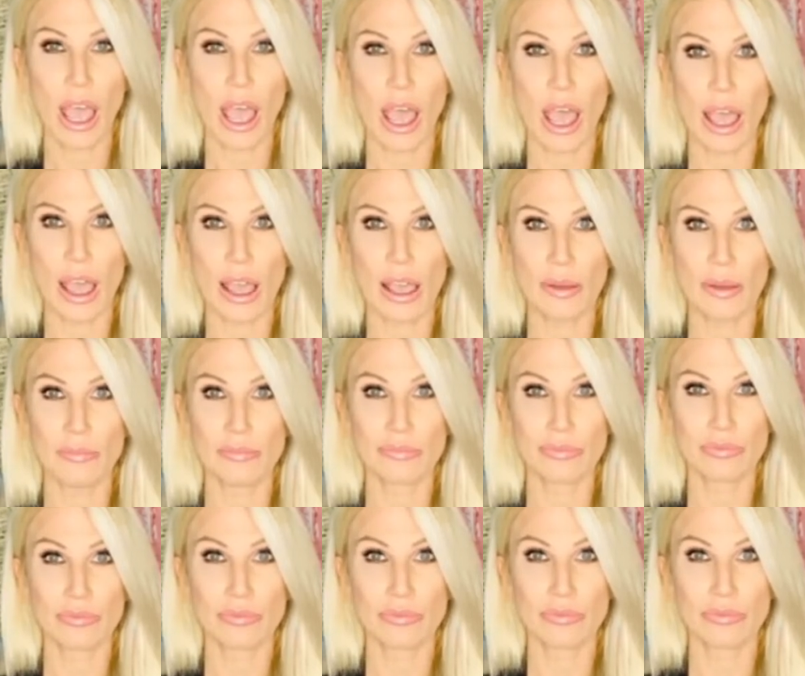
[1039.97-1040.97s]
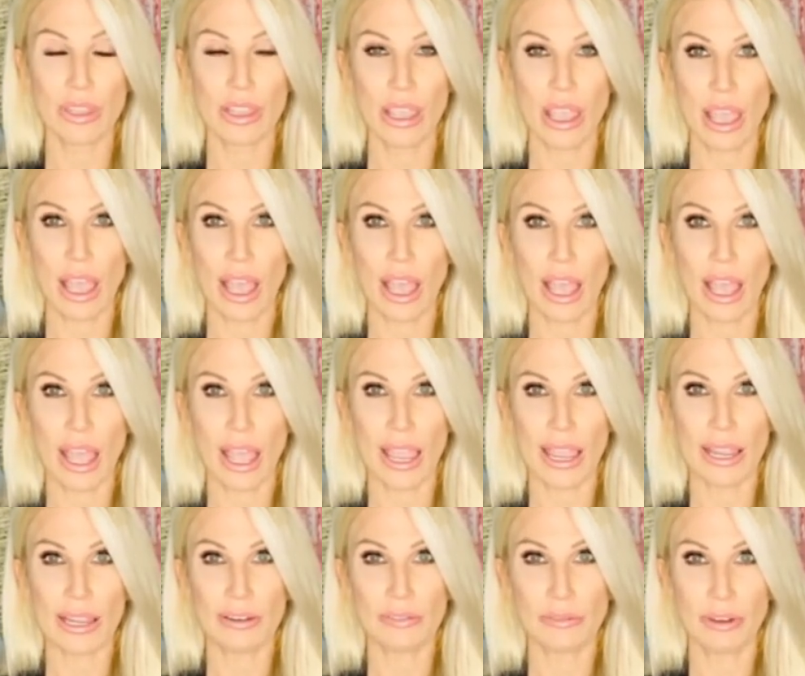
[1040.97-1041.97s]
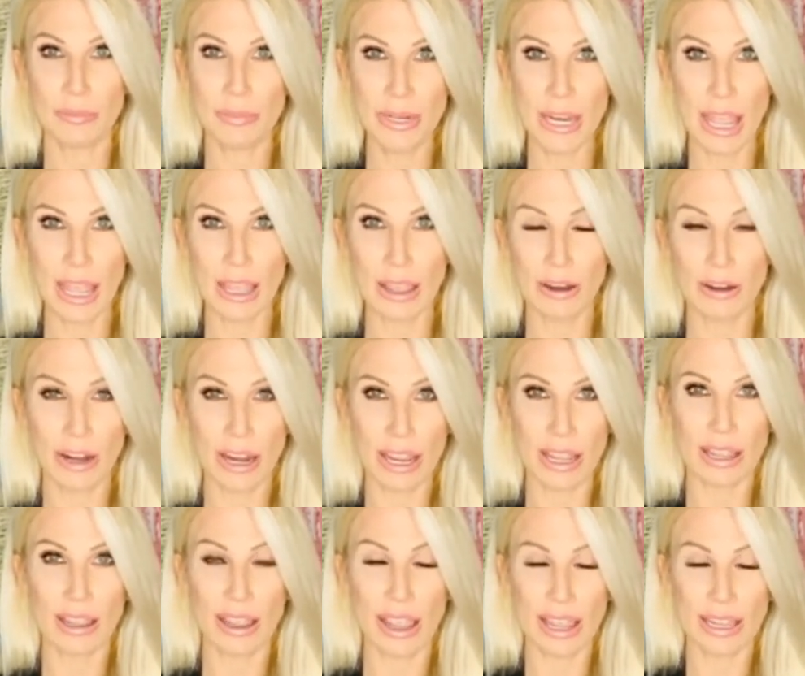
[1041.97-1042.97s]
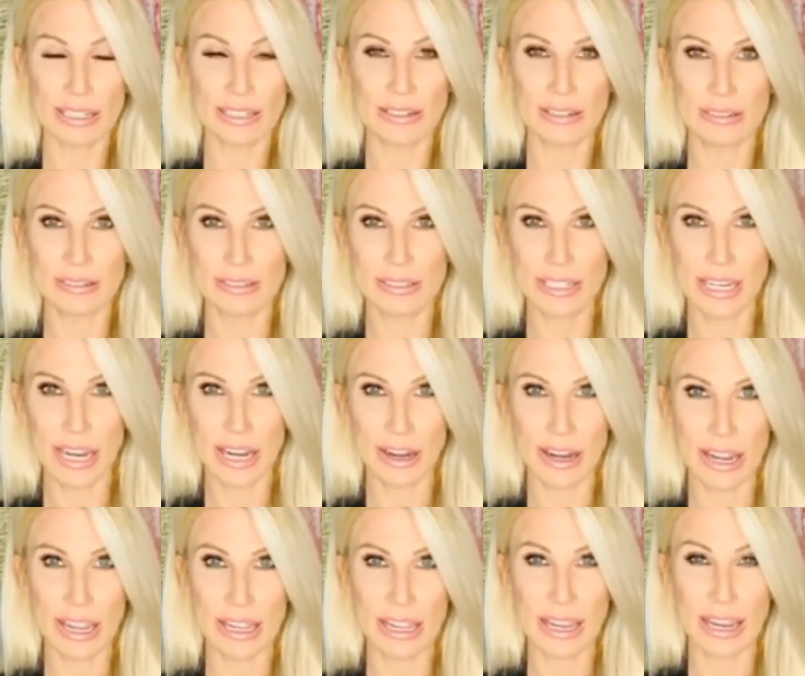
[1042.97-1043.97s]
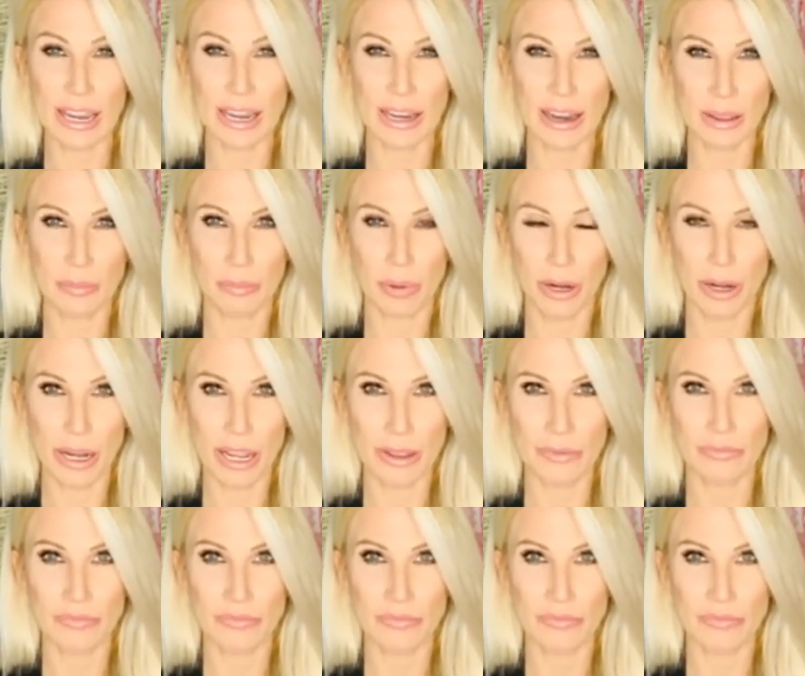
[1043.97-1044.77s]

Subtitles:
I rip it up, or I tear it and I burn it.